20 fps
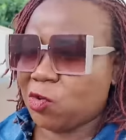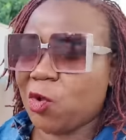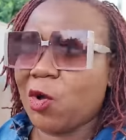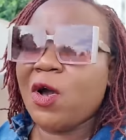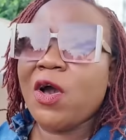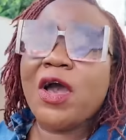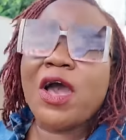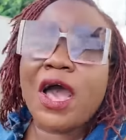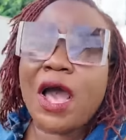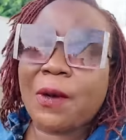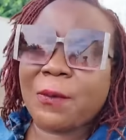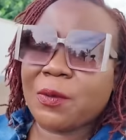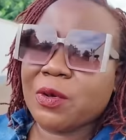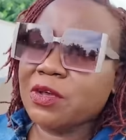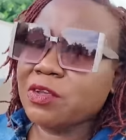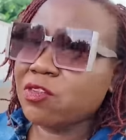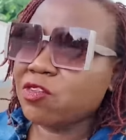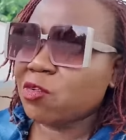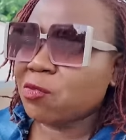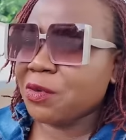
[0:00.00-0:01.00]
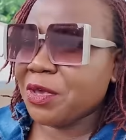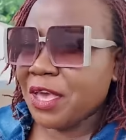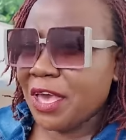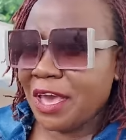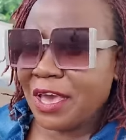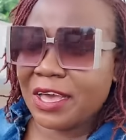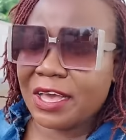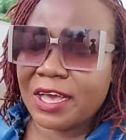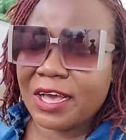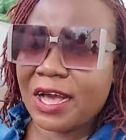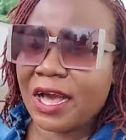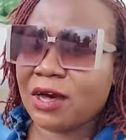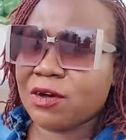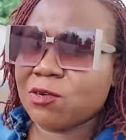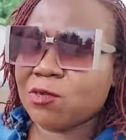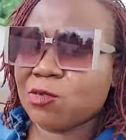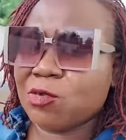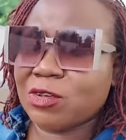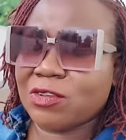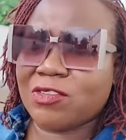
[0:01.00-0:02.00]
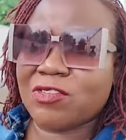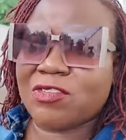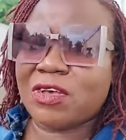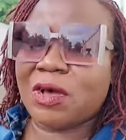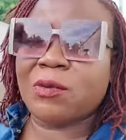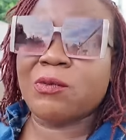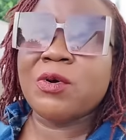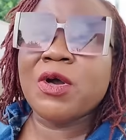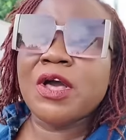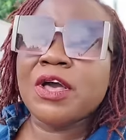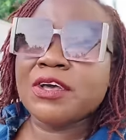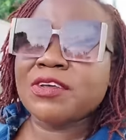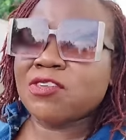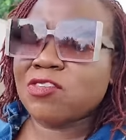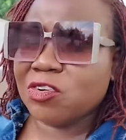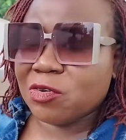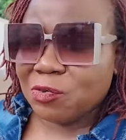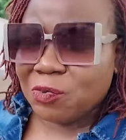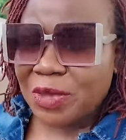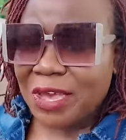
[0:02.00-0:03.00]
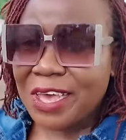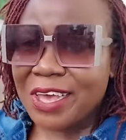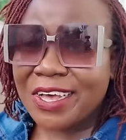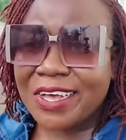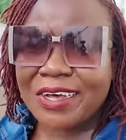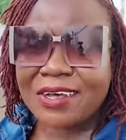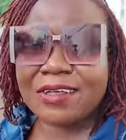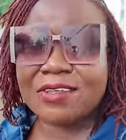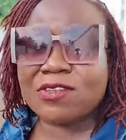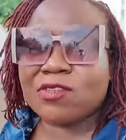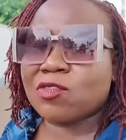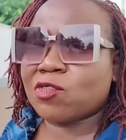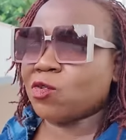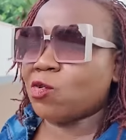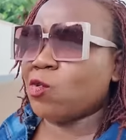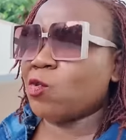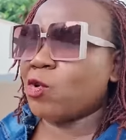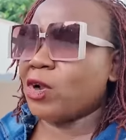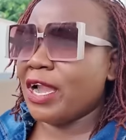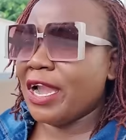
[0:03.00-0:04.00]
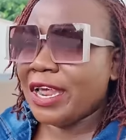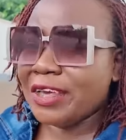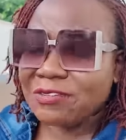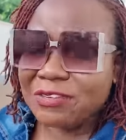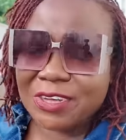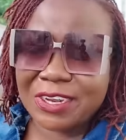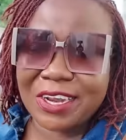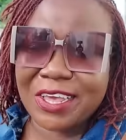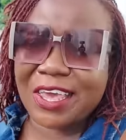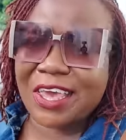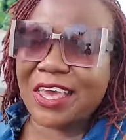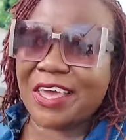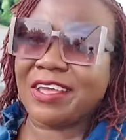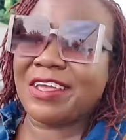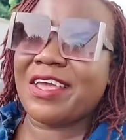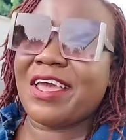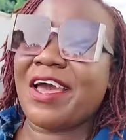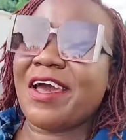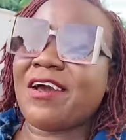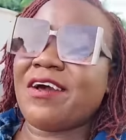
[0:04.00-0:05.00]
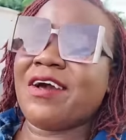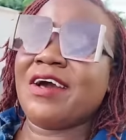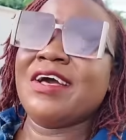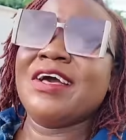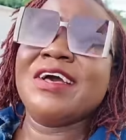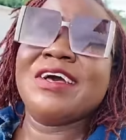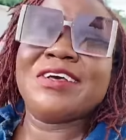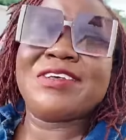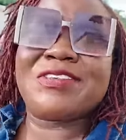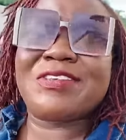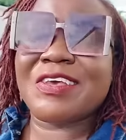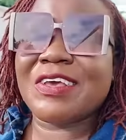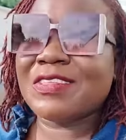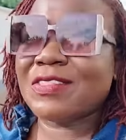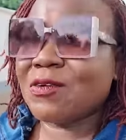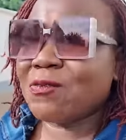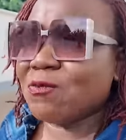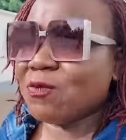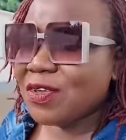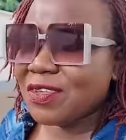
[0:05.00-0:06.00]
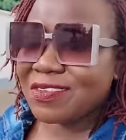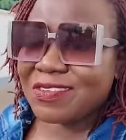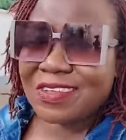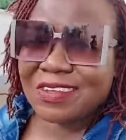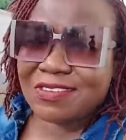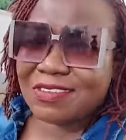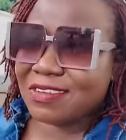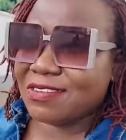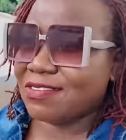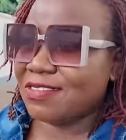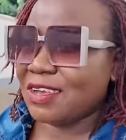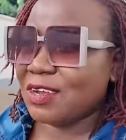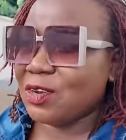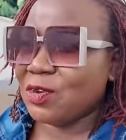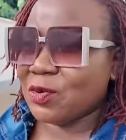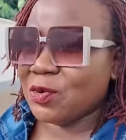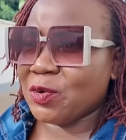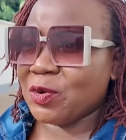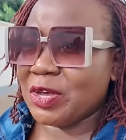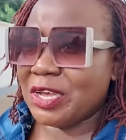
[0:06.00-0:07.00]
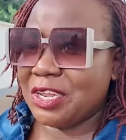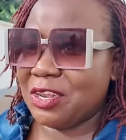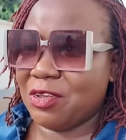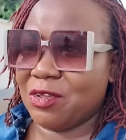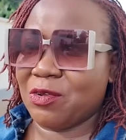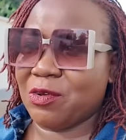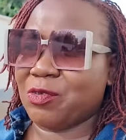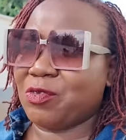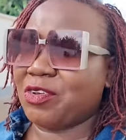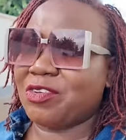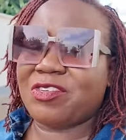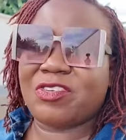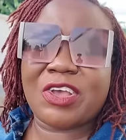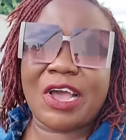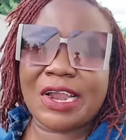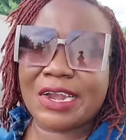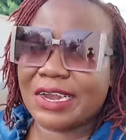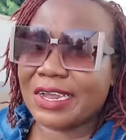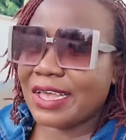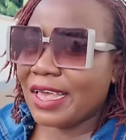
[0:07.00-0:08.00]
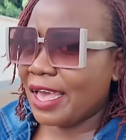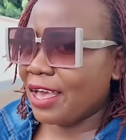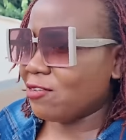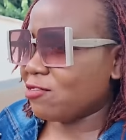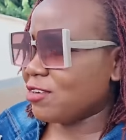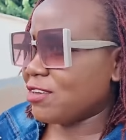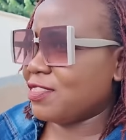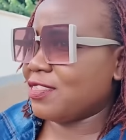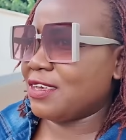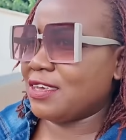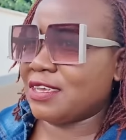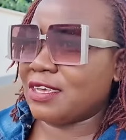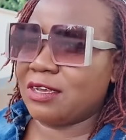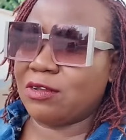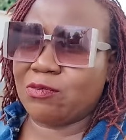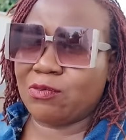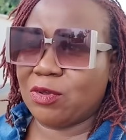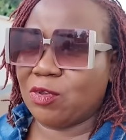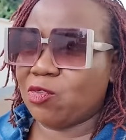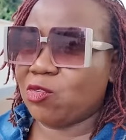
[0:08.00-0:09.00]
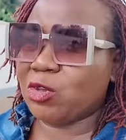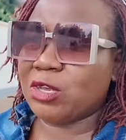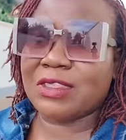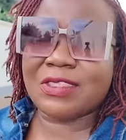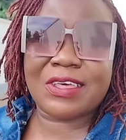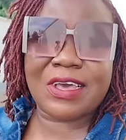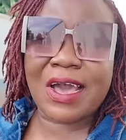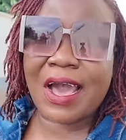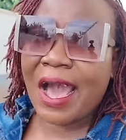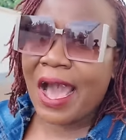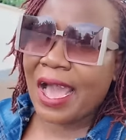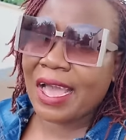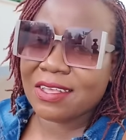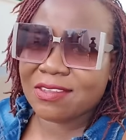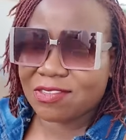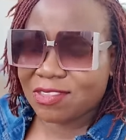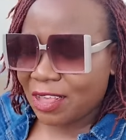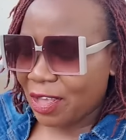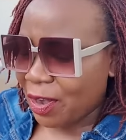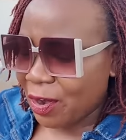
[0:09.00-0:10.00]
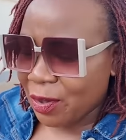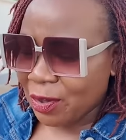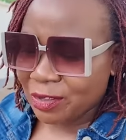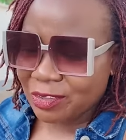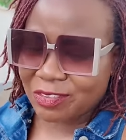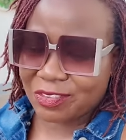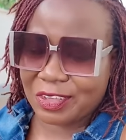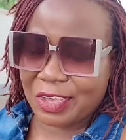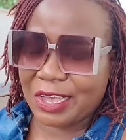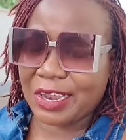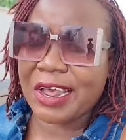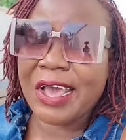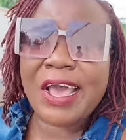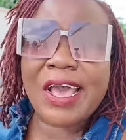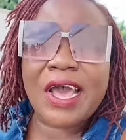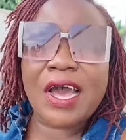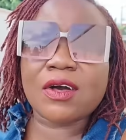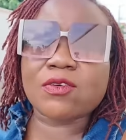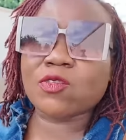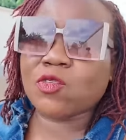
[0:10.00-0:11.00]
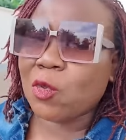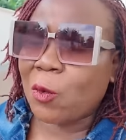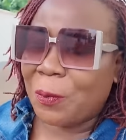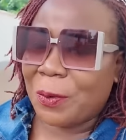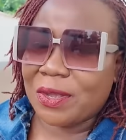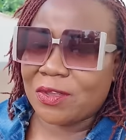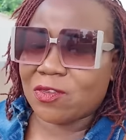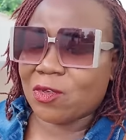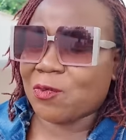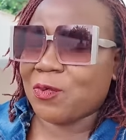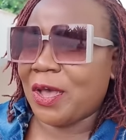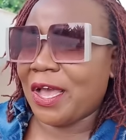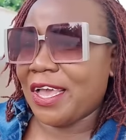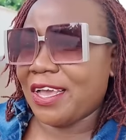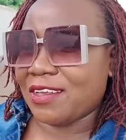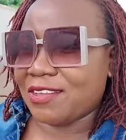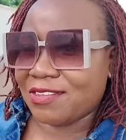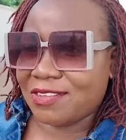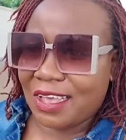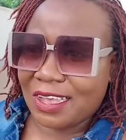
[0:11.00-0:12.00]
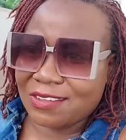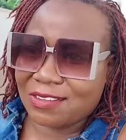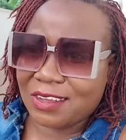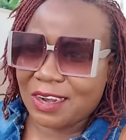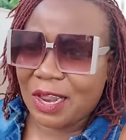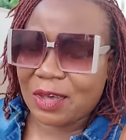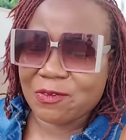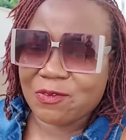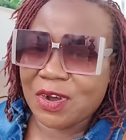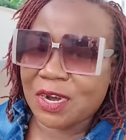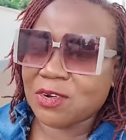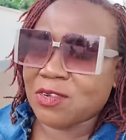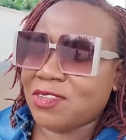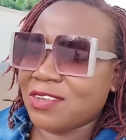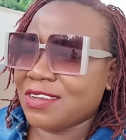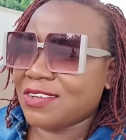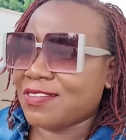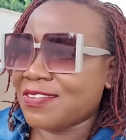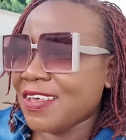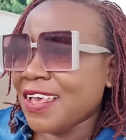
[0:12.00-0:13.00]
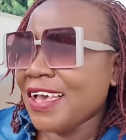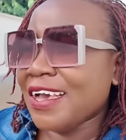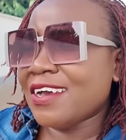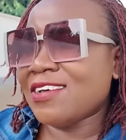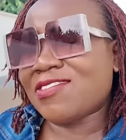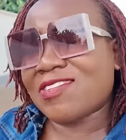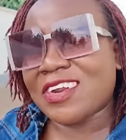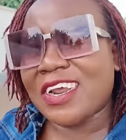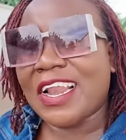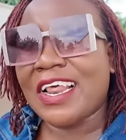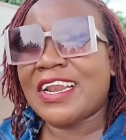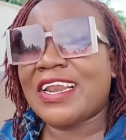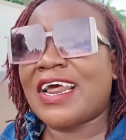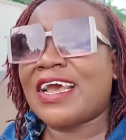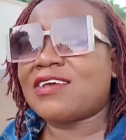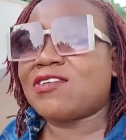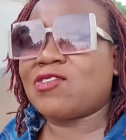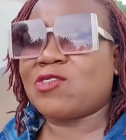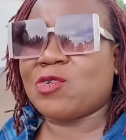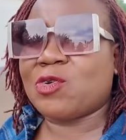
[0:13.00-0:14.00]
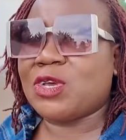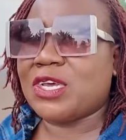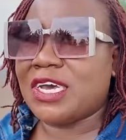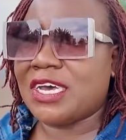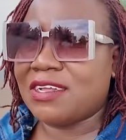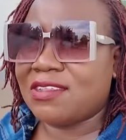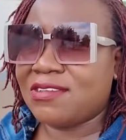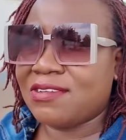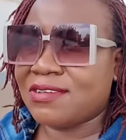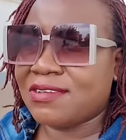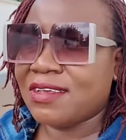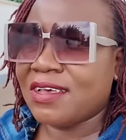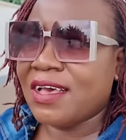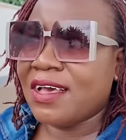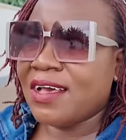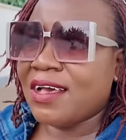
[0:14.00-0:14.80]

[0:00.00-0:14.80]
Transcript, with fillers: So I'm going to be hanging out with some Jamaicans who live in Kenya, seeing the businesses they do, and, you know, just sharing everything in between, the highs, the lows, and I'm super, super excited about it. It's really nice to get